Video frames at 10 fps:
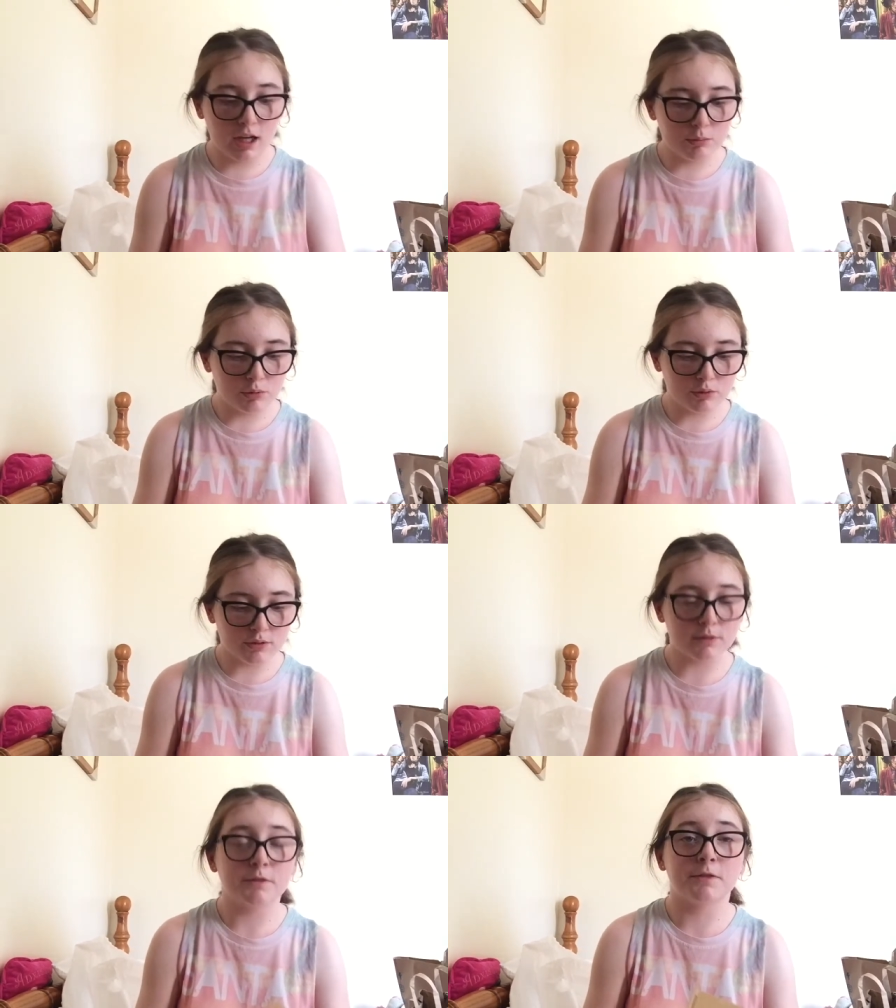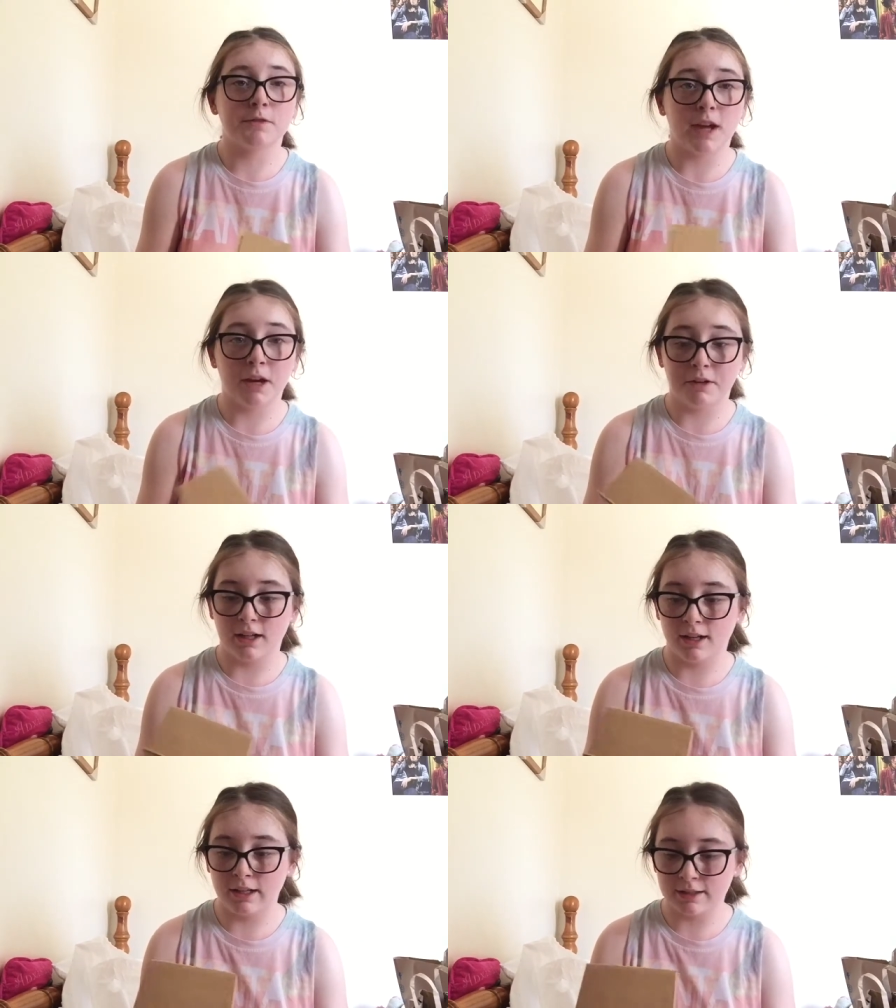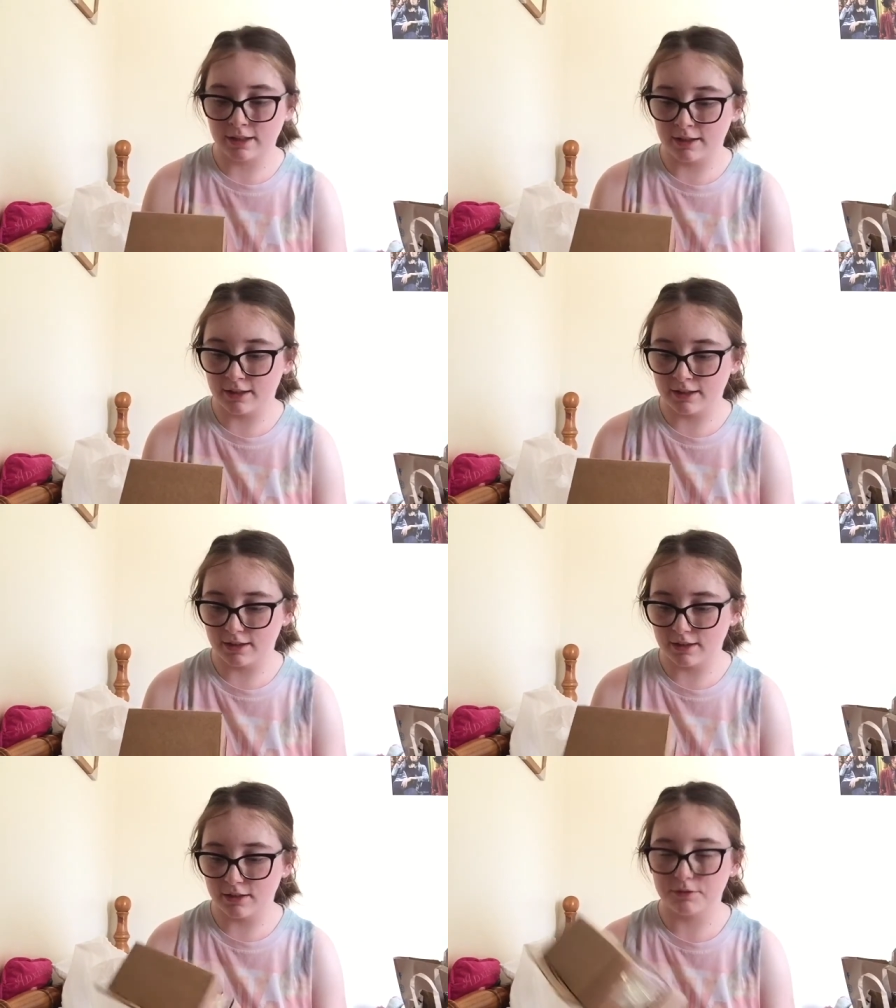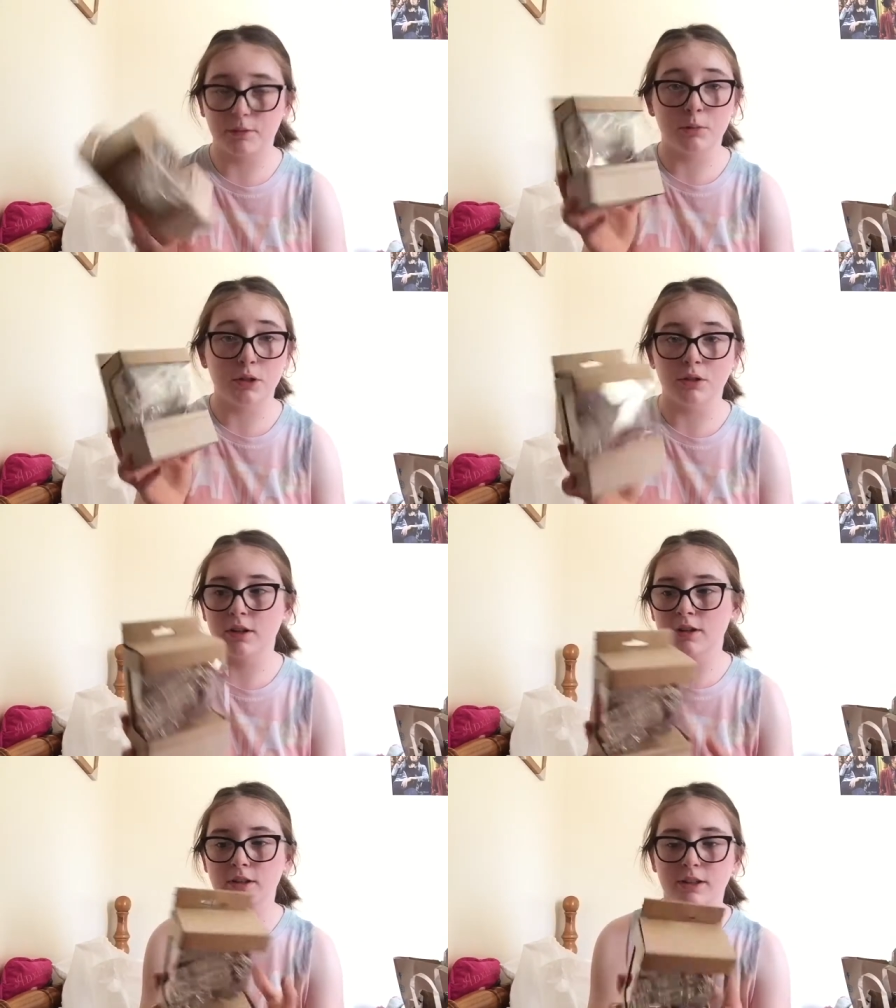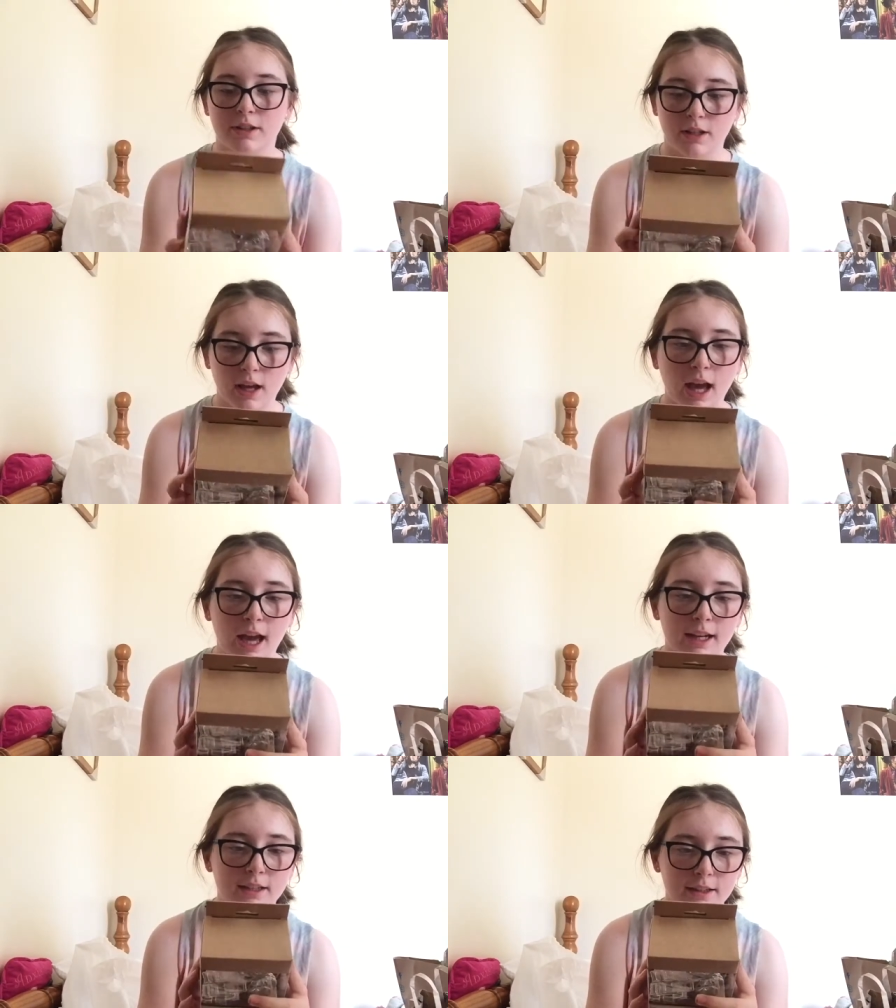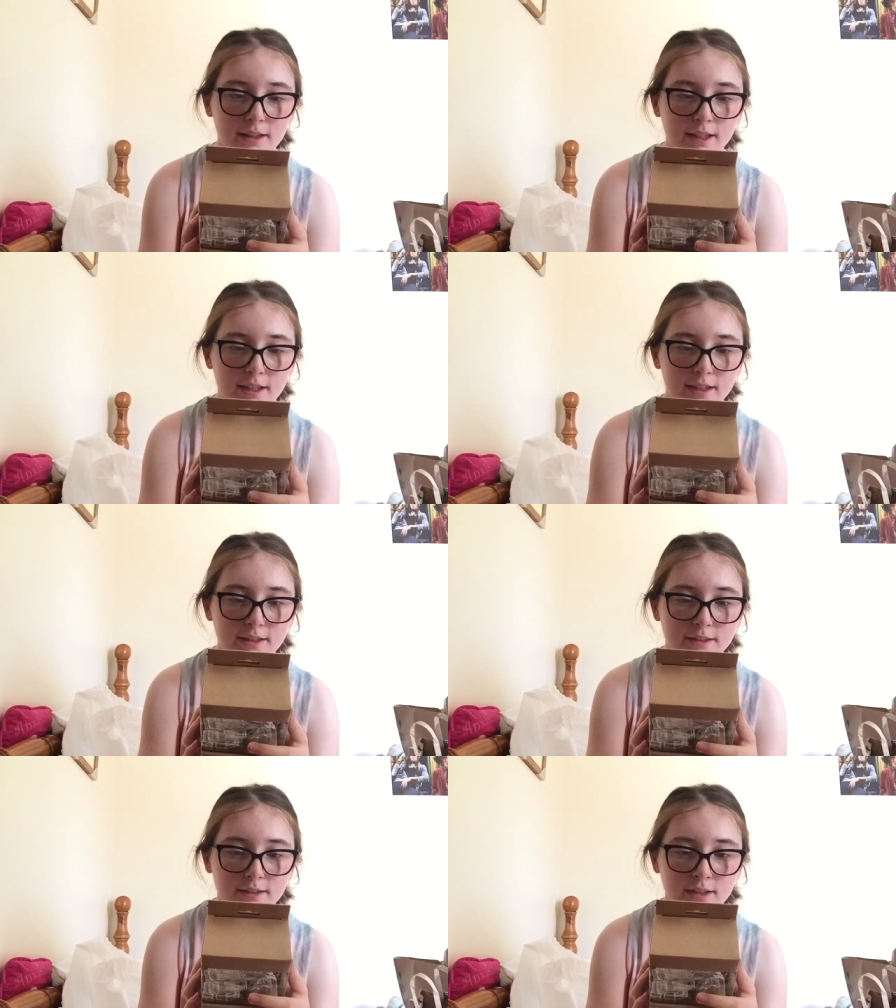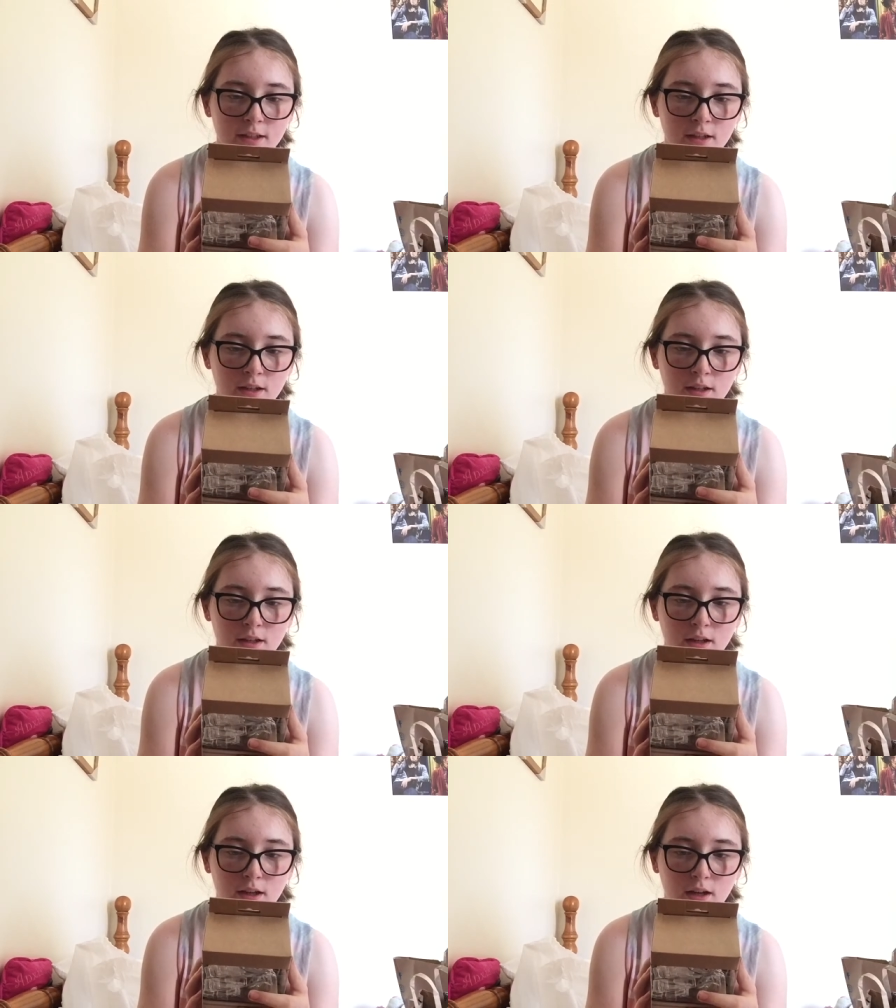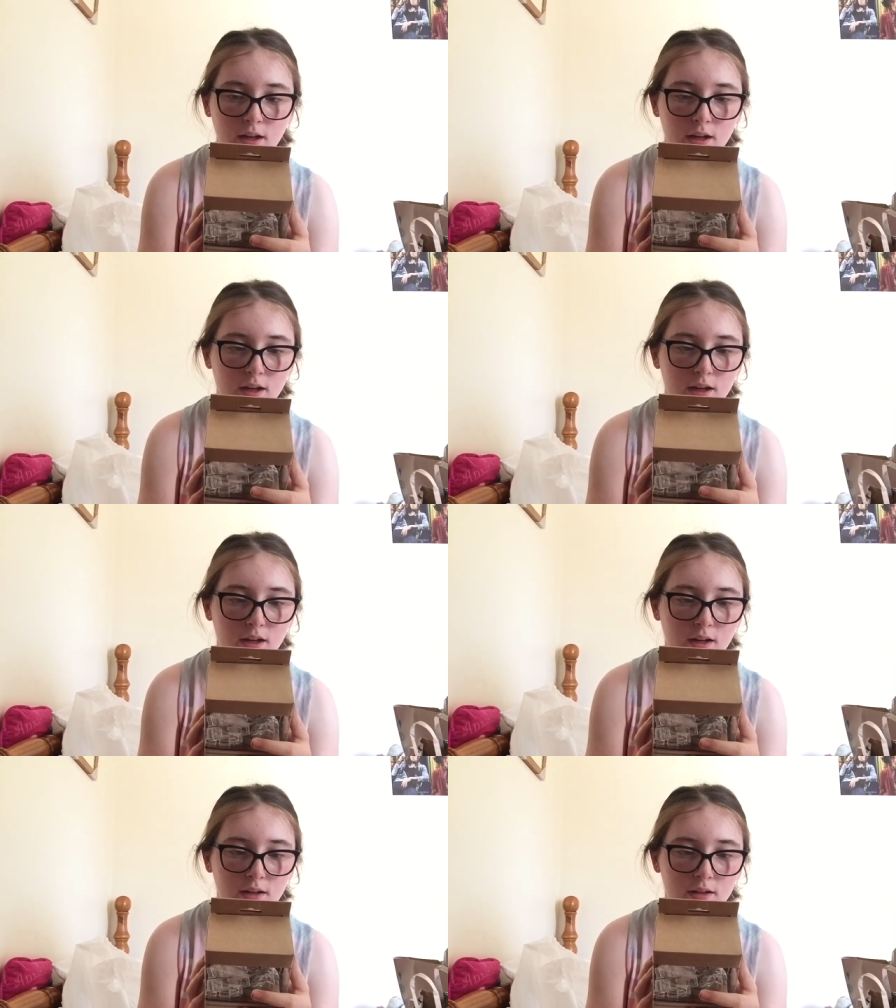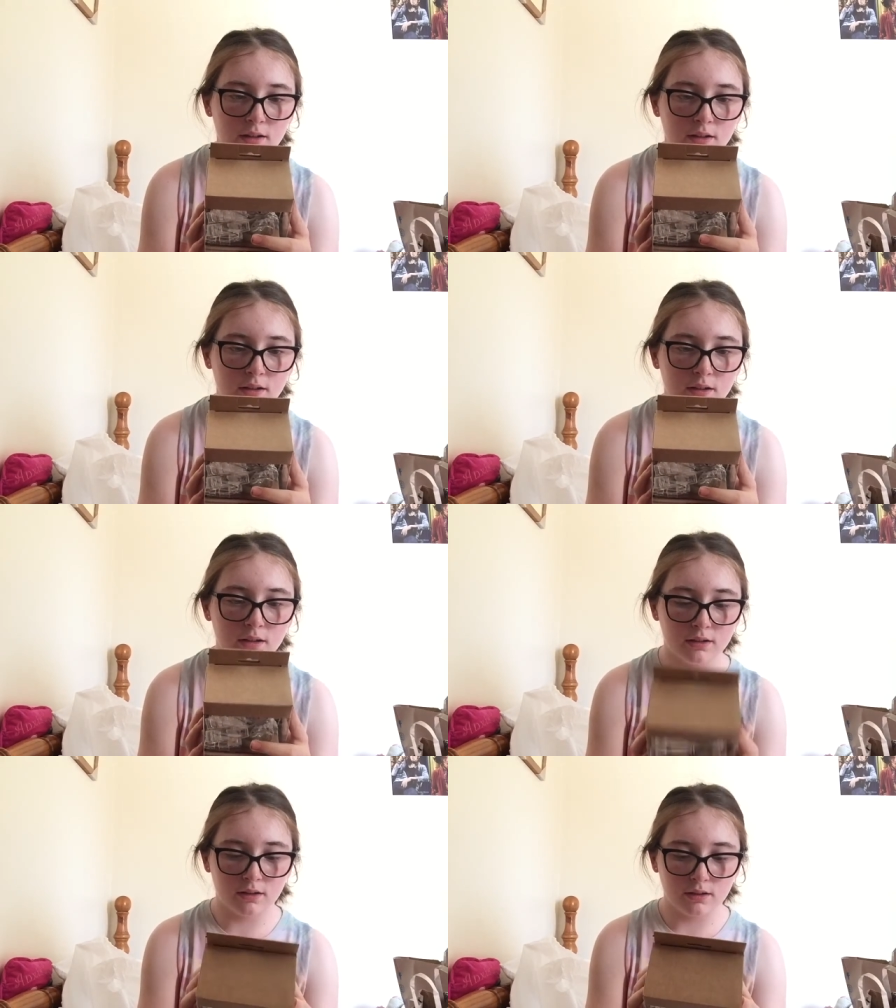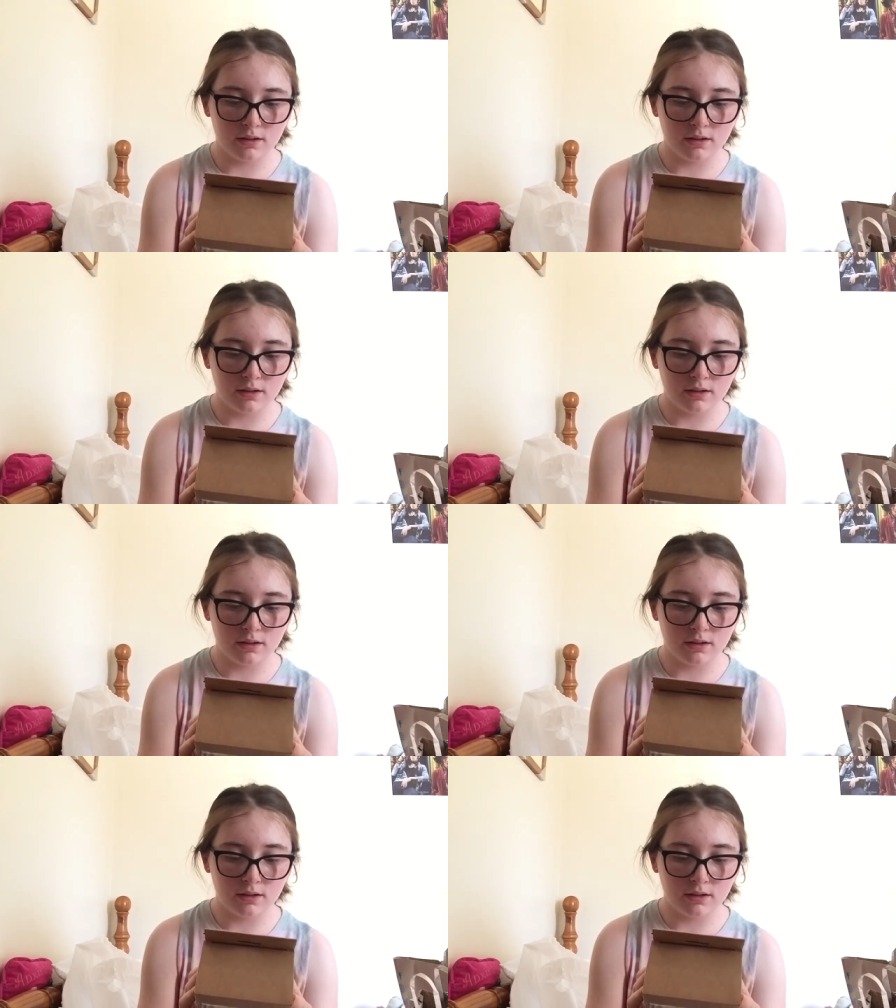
I bought some fairy lights and from New Look and these are uh,